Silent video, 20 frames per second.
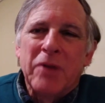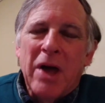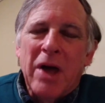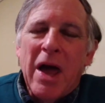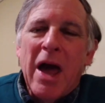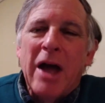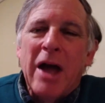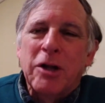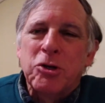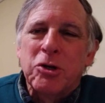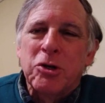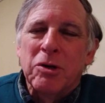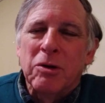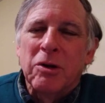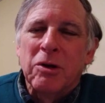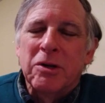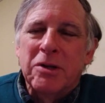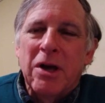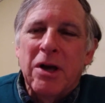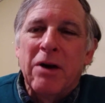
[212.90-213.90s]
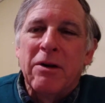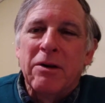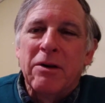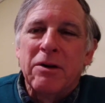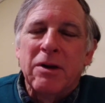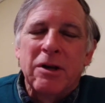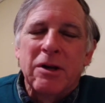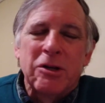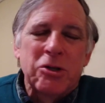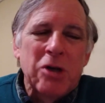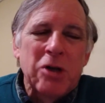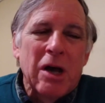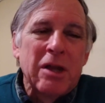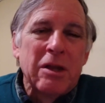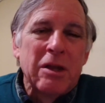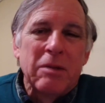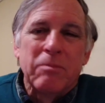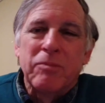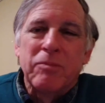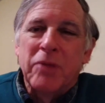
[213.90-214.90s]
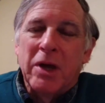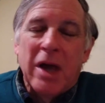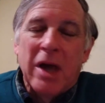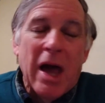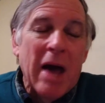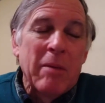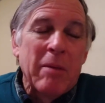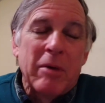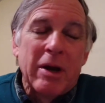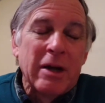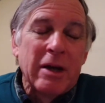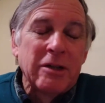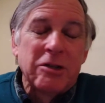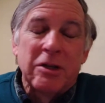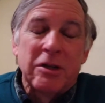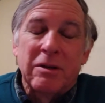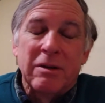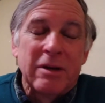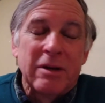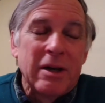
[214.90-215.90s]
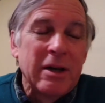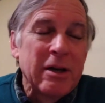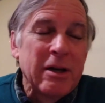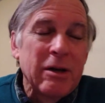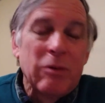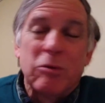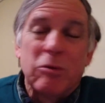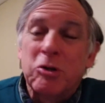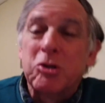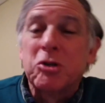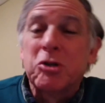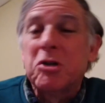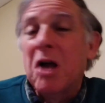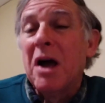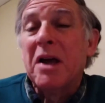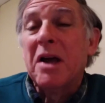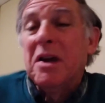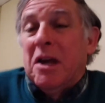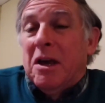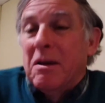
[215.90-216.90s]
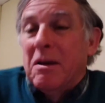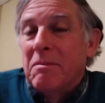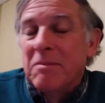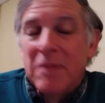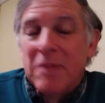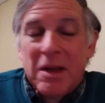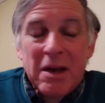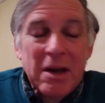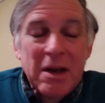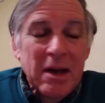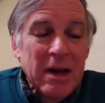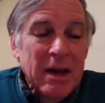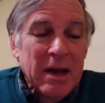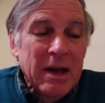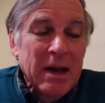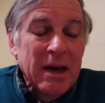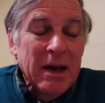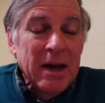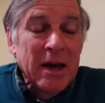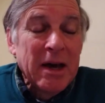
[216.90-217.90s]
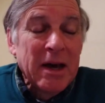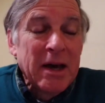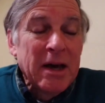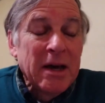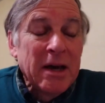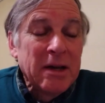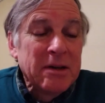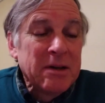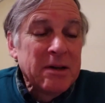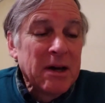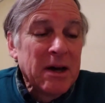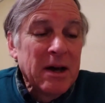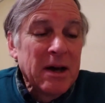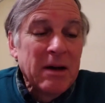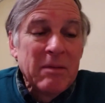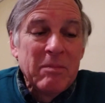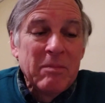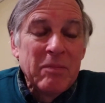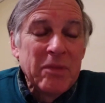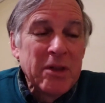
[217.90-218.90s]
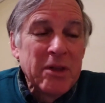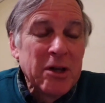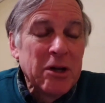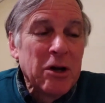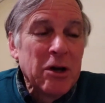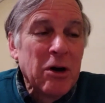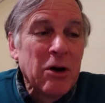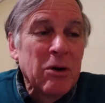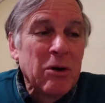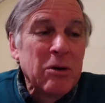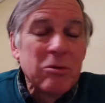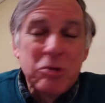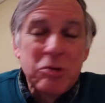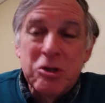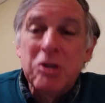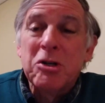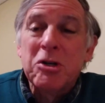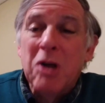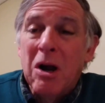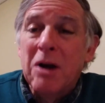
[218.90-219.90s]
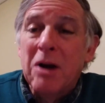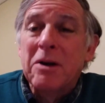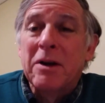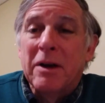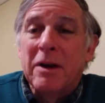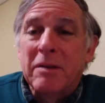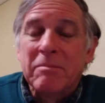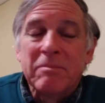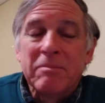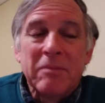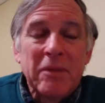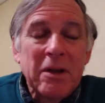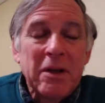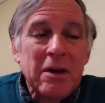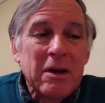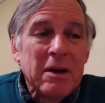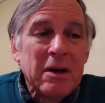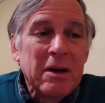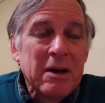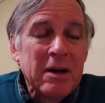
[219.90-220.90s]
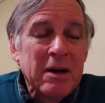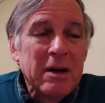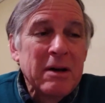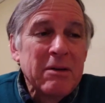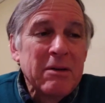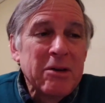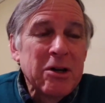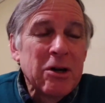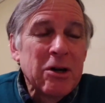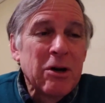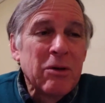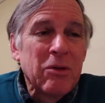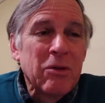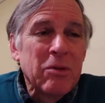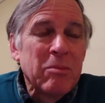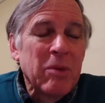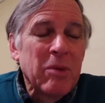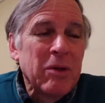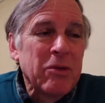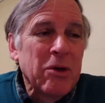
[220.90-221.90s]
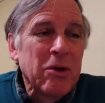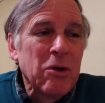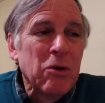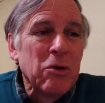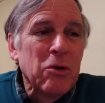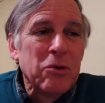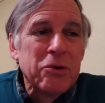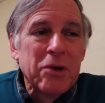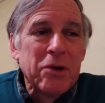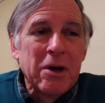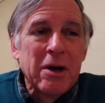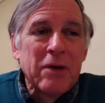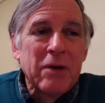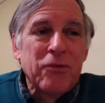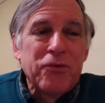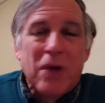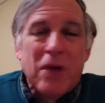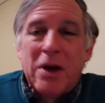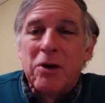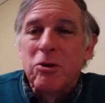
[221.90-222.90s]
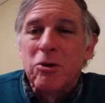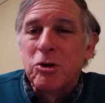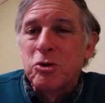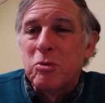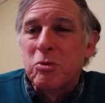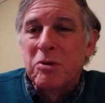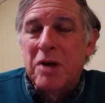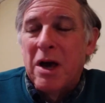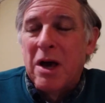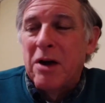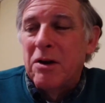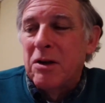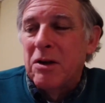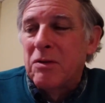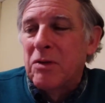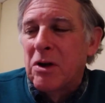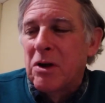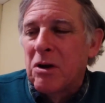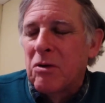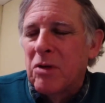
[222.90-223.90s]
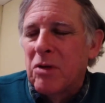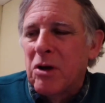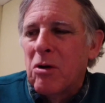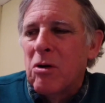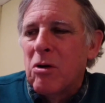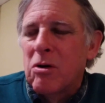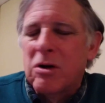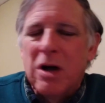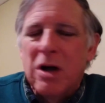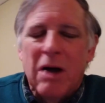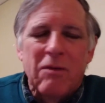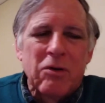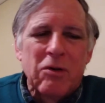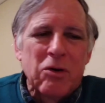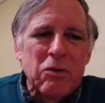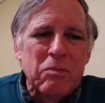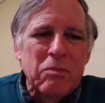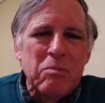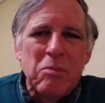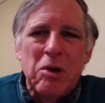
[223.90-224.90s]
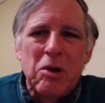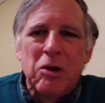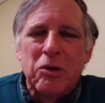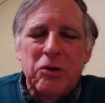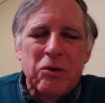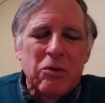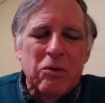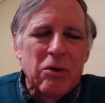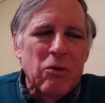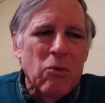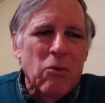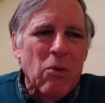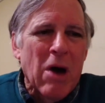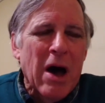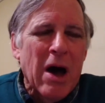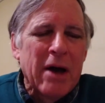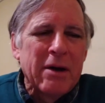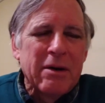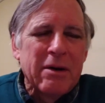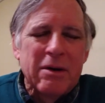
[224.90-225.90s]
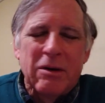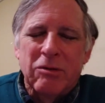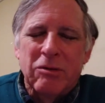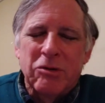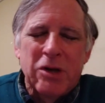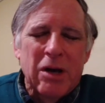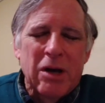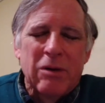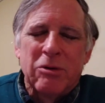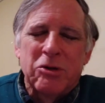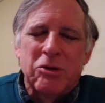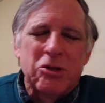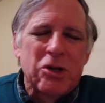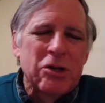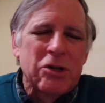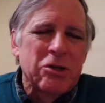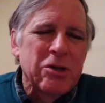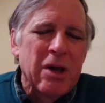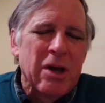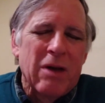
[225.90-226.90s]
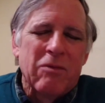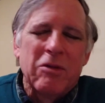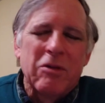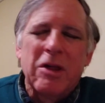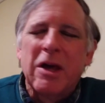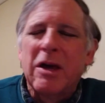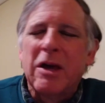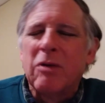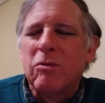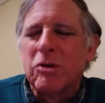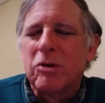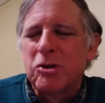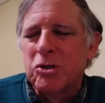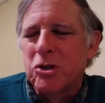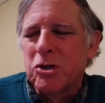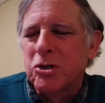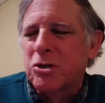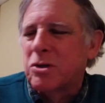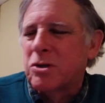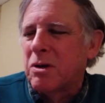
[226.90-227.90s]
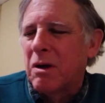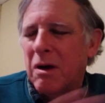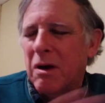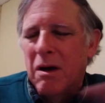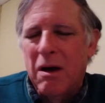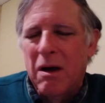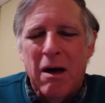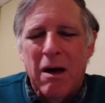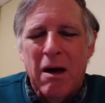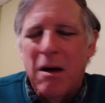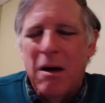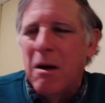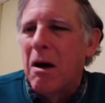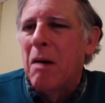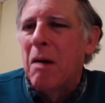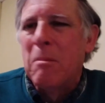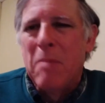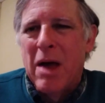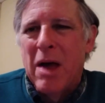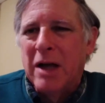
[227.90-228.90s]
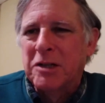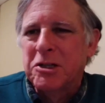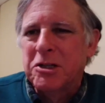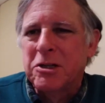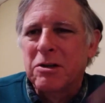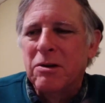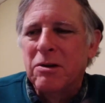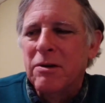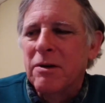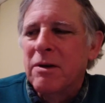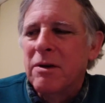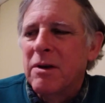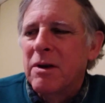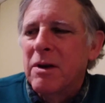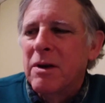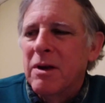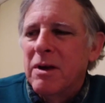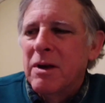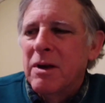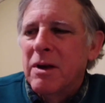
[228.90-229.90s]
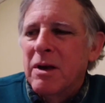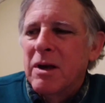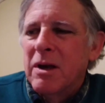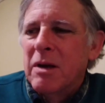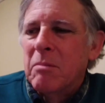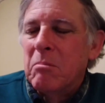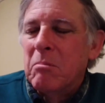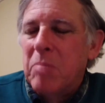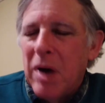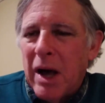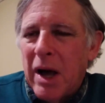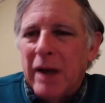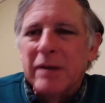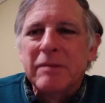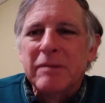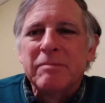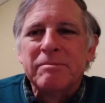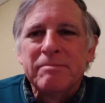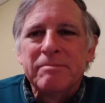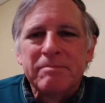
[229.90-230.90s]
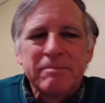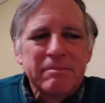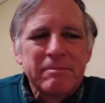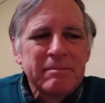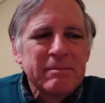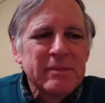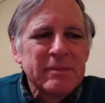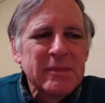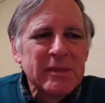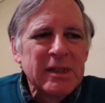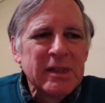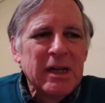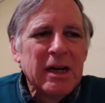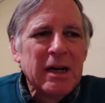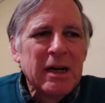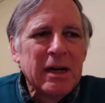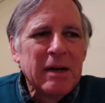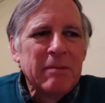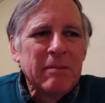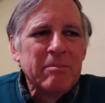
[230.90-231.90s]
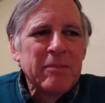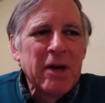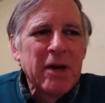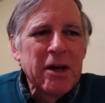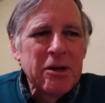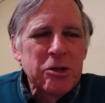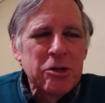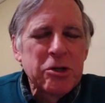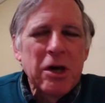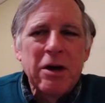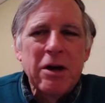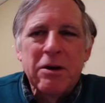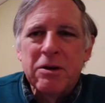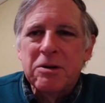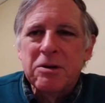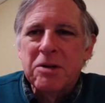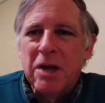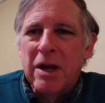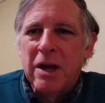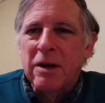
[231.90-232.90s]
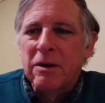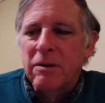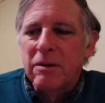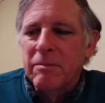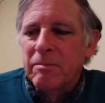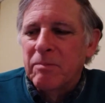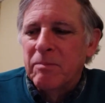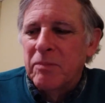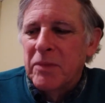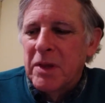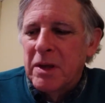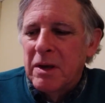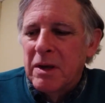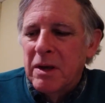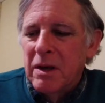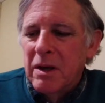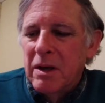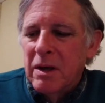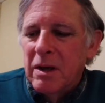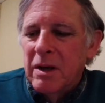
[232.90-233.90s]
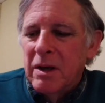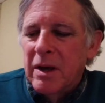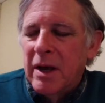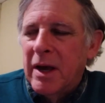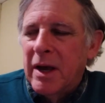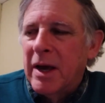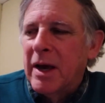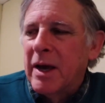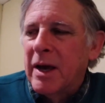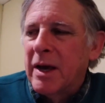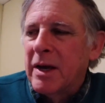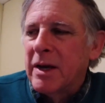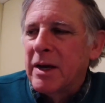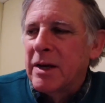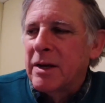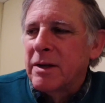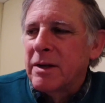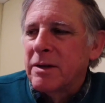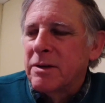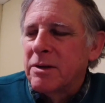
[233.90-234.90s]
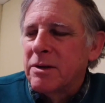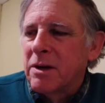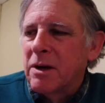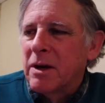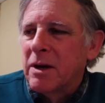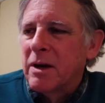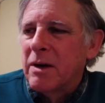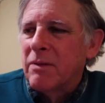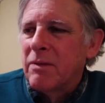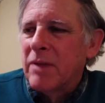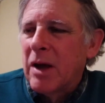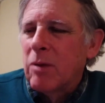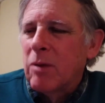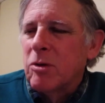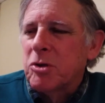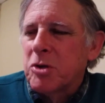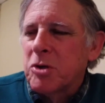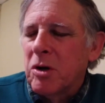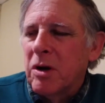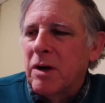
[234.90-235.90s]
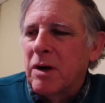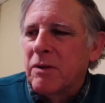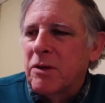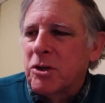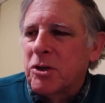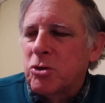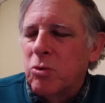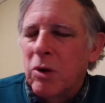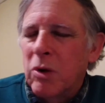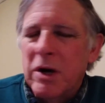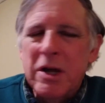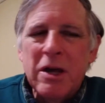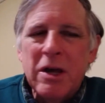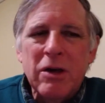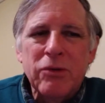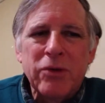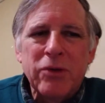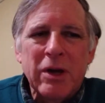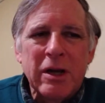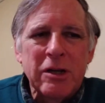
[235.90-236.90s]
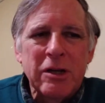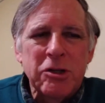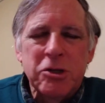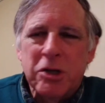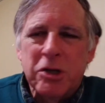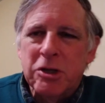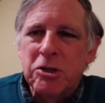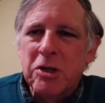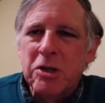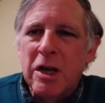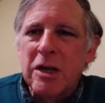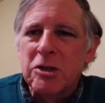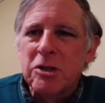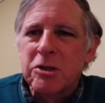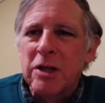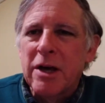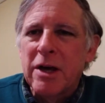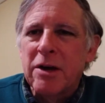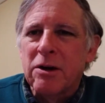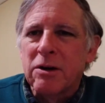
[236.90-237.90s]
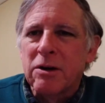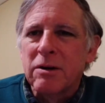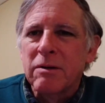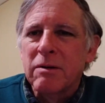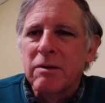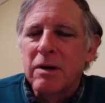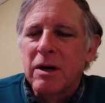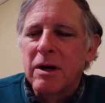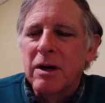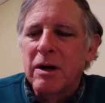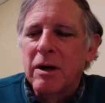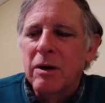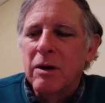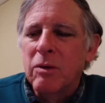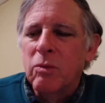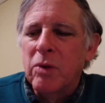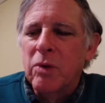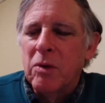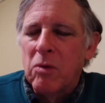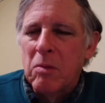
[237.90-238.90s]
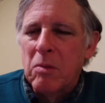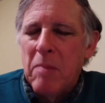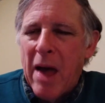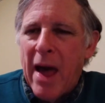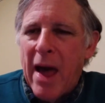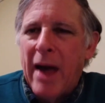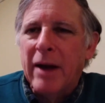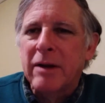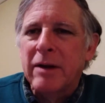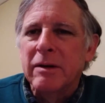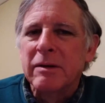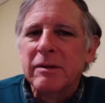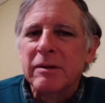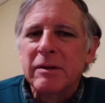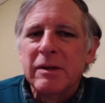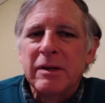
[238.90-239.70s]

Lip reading: hatch and looked down inside the cabin, I said, it was just tiny. And, it was disheartening. The old fenders were down in there. They were all covered with mildew and rot. And it was just, everything was just a mess. But I decided to take her. And that was on the 20th. And 6 days later, we were back